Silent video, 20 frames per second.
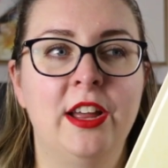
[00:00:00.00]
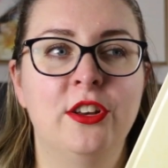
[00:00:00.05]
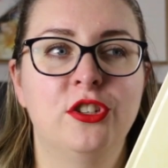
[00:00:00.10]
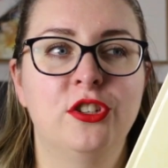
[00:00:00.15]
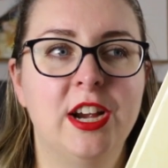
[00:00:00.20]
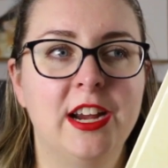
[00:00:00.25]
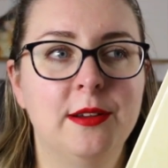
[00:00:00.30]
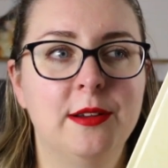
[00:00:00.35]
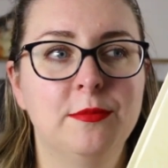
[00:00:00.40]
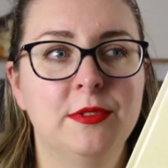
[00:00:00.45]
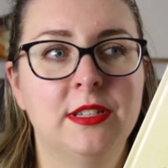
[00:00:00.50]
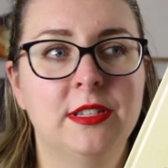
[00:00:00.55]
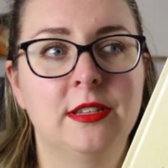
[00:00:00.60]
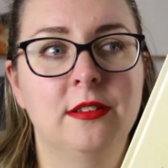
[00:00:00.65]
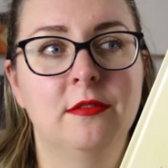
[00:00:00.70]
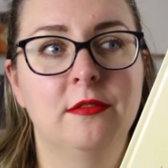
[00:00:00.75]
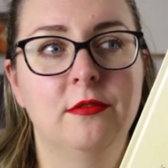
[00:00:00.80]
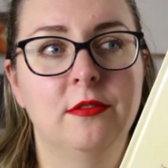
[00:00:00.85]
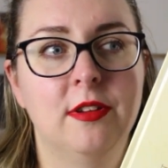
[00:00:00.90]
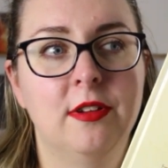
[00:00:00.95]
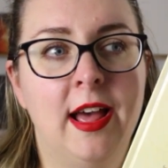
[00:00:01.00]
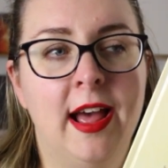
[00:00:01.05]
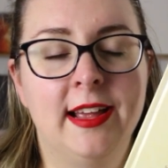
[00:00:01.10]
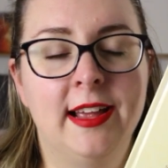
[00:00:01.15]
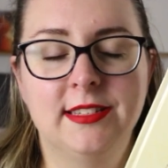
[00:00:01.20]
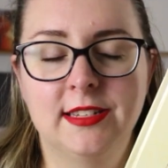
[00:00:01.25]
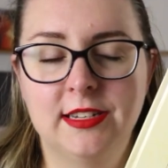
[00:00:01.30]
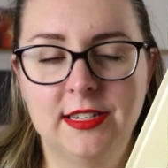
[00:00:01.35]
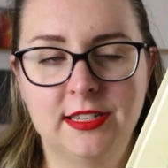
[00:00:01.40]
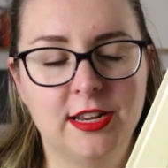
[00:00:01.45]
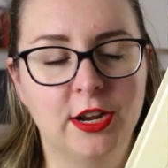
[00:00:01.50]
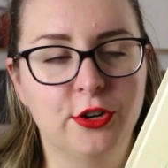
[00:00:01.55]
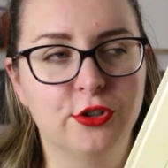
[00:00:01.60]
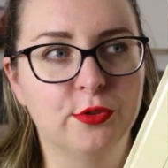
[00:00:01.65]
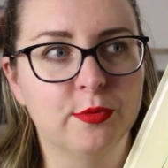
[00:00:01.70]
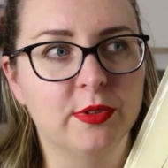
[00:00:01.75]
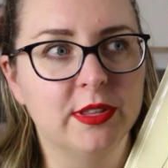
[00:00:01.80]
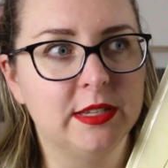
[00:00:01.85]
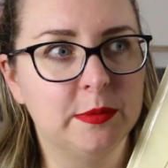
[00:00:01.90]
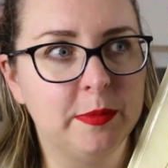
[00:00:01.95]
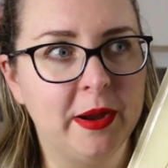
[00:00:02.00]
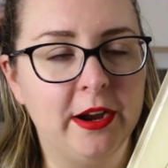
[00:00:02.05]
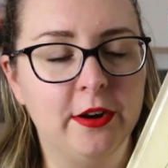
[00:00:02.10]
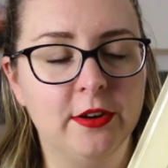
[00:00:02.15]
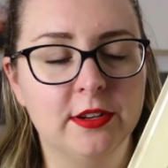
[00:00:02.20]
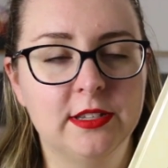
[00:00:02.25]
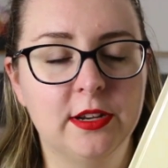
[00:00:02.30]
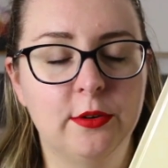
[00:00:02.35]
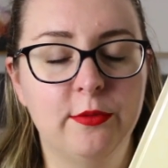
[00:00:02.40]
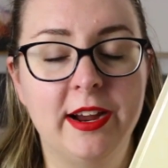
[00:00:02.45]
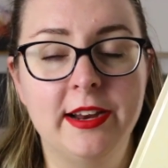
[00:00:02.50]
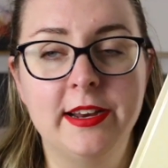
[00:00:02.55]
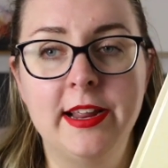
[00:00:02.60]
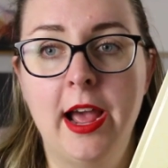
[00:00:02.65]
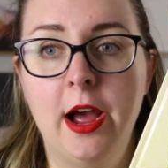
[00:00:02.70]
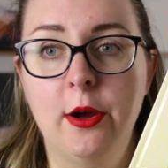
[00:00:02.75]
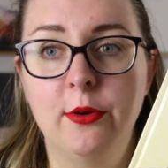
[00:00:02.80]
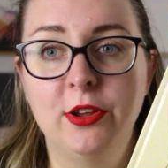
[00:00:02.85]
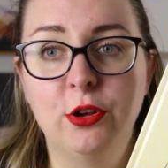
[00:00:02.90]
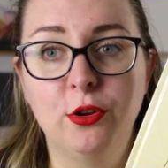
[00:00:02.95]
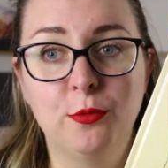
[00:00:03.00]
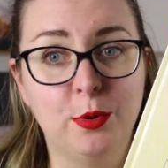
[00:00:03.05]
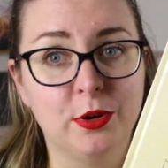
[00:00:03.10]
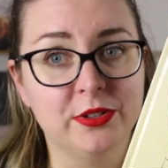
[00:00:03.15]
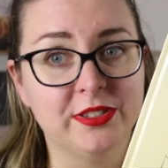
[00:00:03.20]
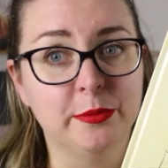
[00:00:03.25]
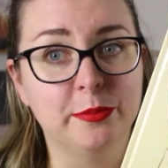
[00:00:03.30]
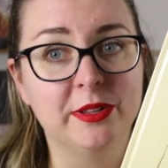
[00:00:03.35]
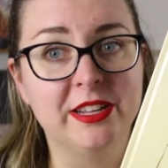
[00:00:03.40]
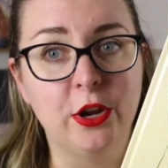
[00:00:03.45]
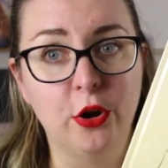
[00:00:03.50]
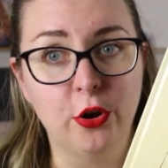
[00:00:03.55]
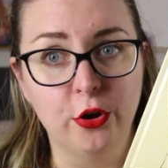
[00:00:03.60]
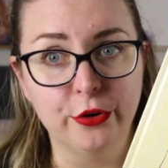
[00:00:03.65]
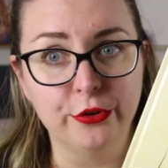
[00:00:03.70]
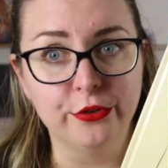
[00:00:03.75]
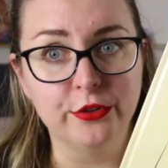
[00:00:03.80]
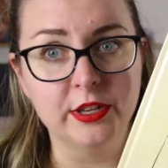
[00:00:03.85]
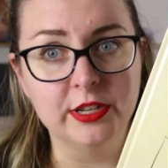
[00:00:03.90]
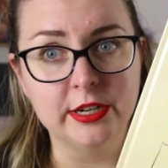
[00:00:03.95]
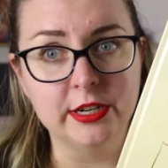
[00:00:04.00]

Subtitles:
and James has a discussion with his parents around how he could possibly earn the